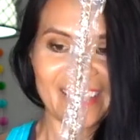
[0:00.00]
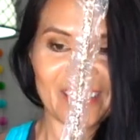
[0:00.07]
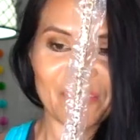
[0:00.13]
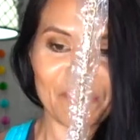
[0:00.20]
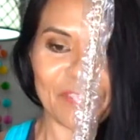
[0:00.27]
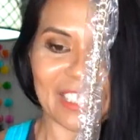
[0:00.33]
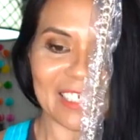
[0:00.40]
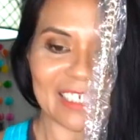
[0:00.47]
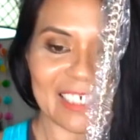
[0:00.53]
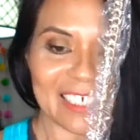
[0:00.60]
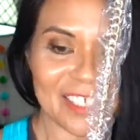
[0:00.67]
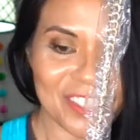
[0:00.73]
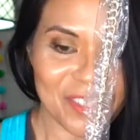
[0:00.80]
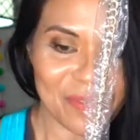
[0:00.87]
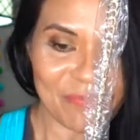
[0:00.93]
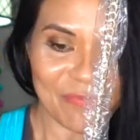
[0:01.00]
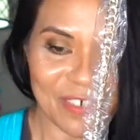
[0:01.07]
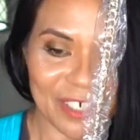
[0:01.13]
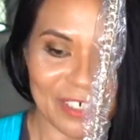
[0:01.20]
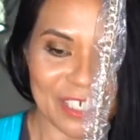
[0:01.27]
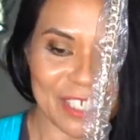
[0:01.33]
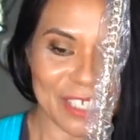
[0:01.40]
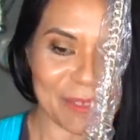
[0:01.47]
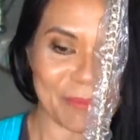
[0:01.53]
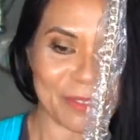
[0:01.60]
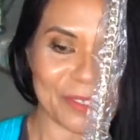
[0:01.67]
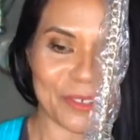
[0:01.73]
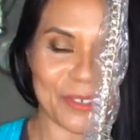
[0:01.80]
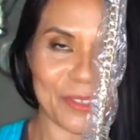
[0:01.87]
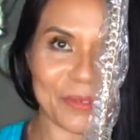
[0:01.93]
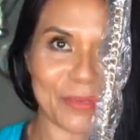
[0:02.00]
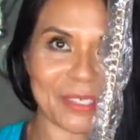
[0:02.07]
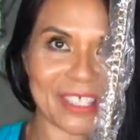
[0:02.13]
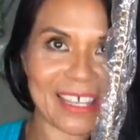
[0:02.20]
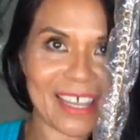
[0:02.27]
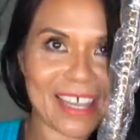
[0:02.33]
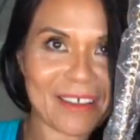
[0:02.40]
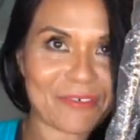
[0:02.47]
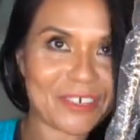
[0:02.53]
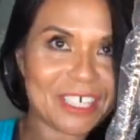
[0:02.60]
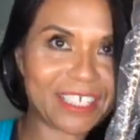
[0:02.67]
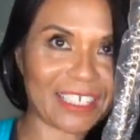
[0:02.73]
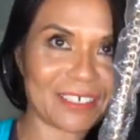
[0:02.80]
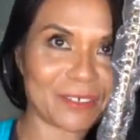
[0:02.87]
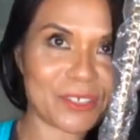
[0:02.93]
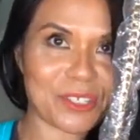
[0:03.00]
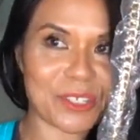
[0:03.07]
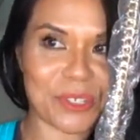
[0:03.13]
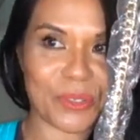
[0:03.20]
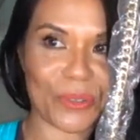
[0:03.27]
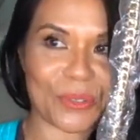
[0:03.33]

How funny, it's very similar to the one I have right now too.